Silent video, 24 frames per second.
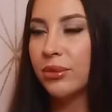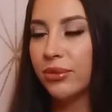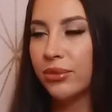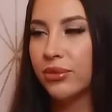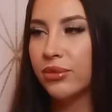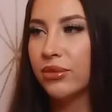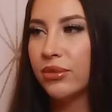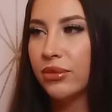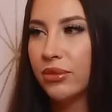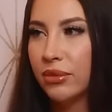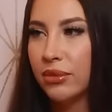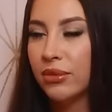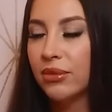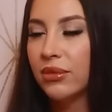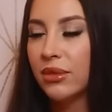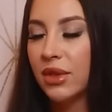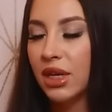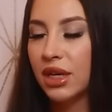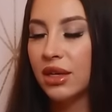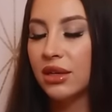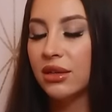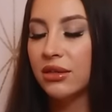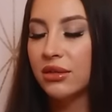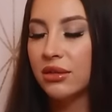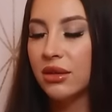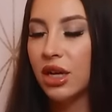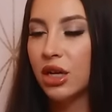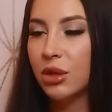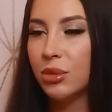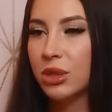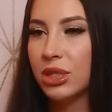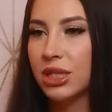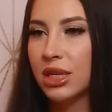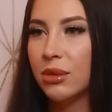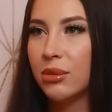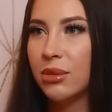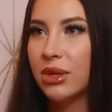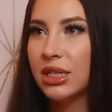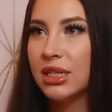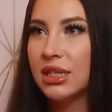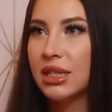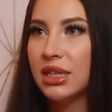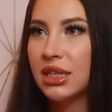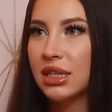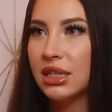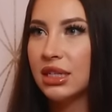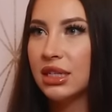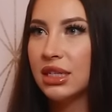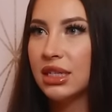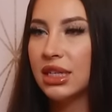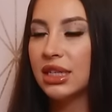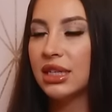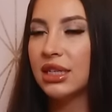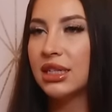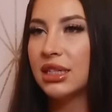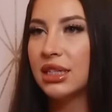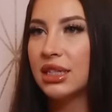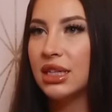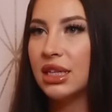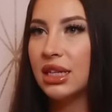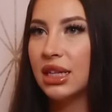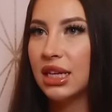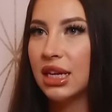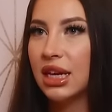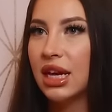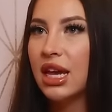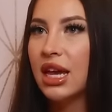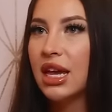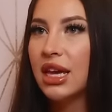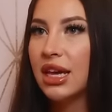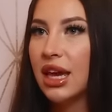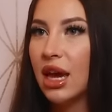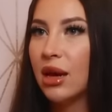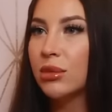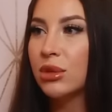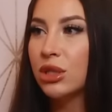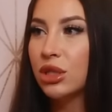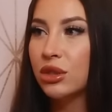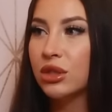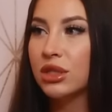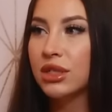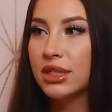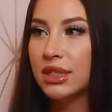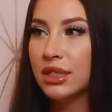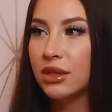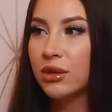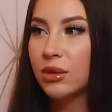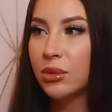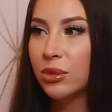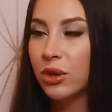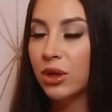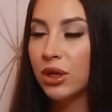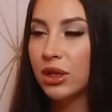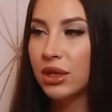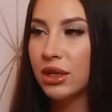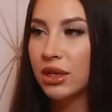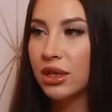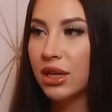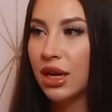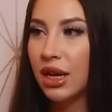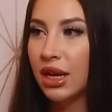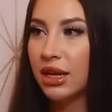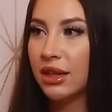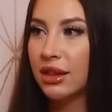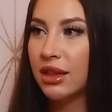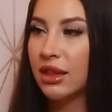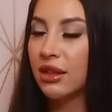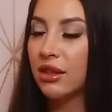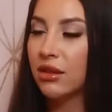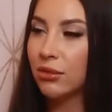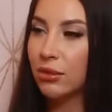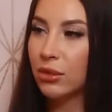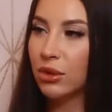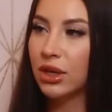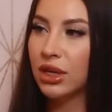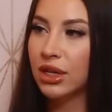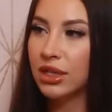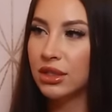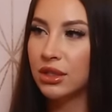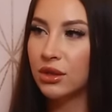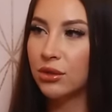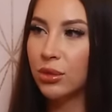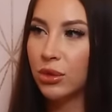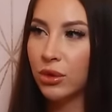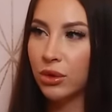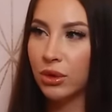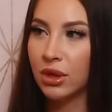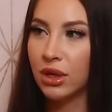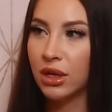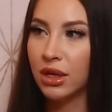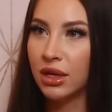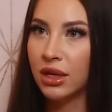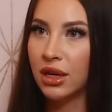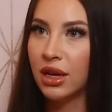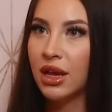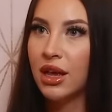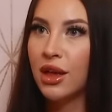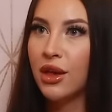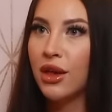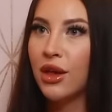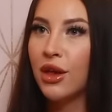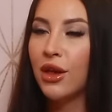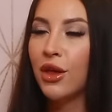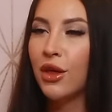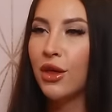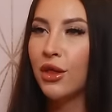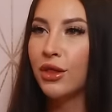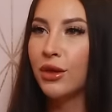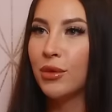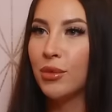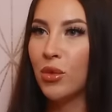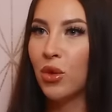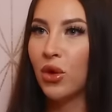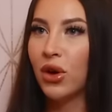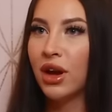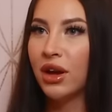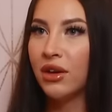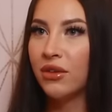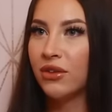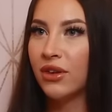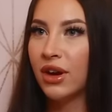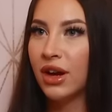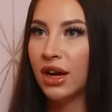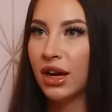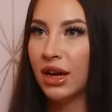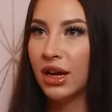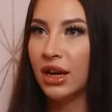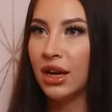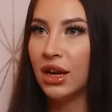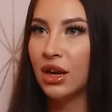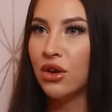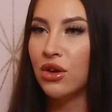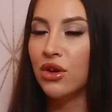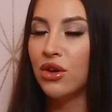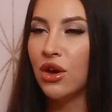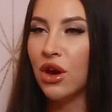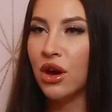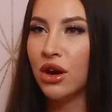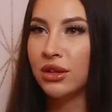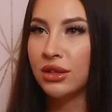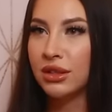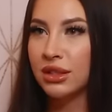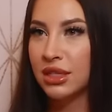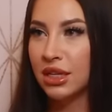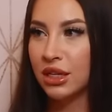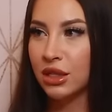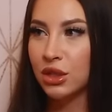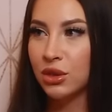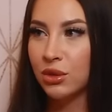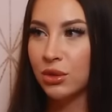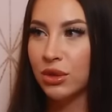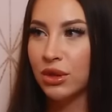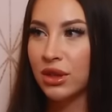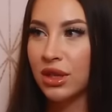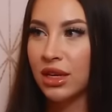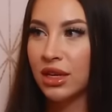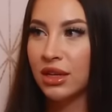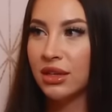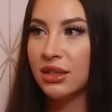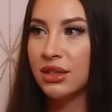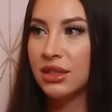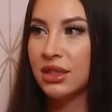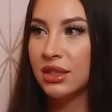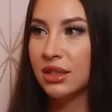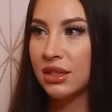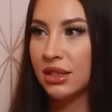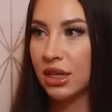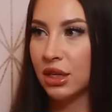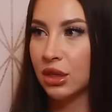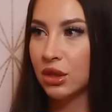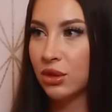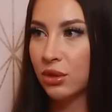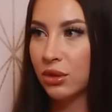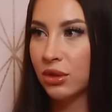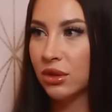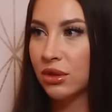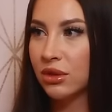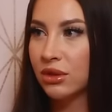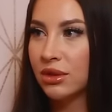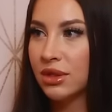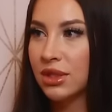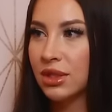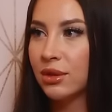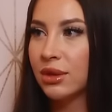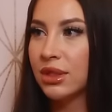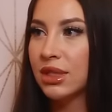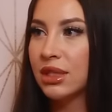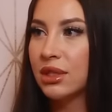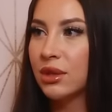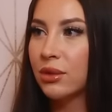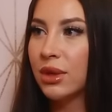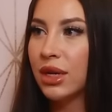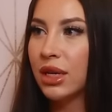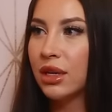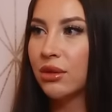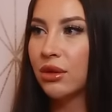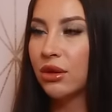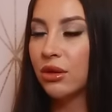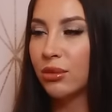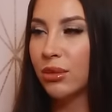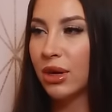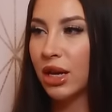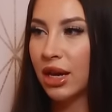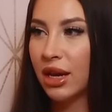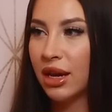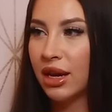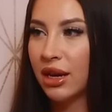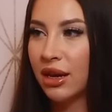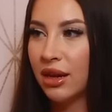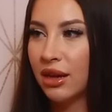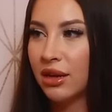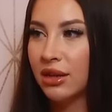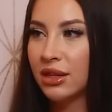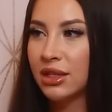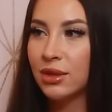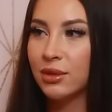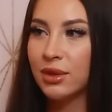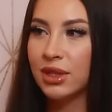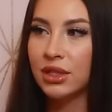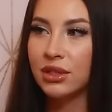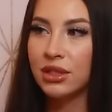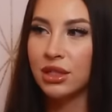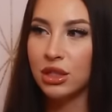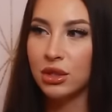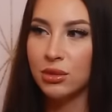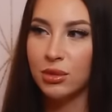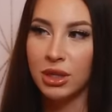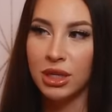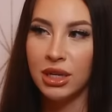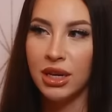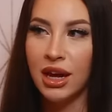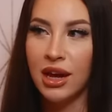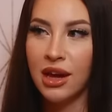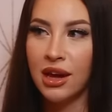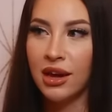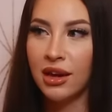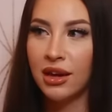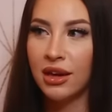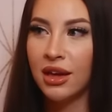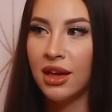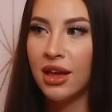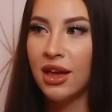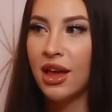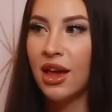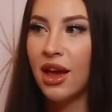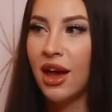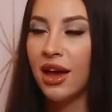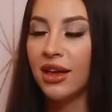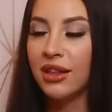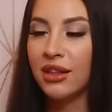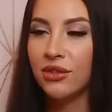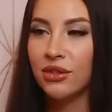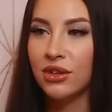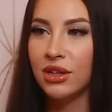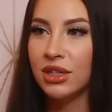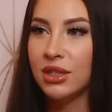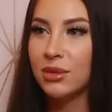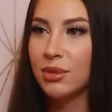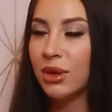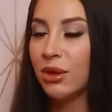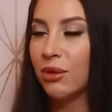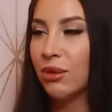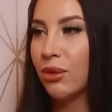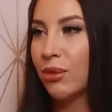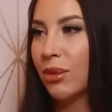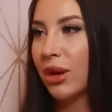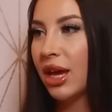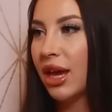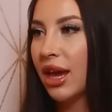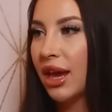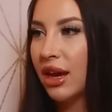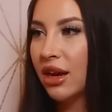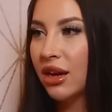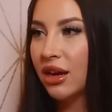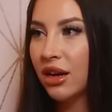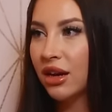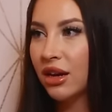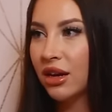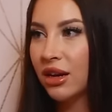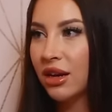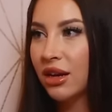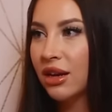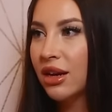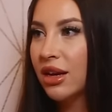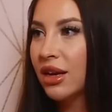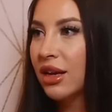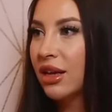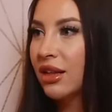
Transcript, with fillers: Mm-hmm. Yeah, okay. 100%. Because at the end of the day, it, like chemistry is so important. And I think the more I do porn, the more I find non sexual things sexual. So mm. it's the hmm. way you hold my hand, it's the way you touch my neck. I love when guys play with my hair.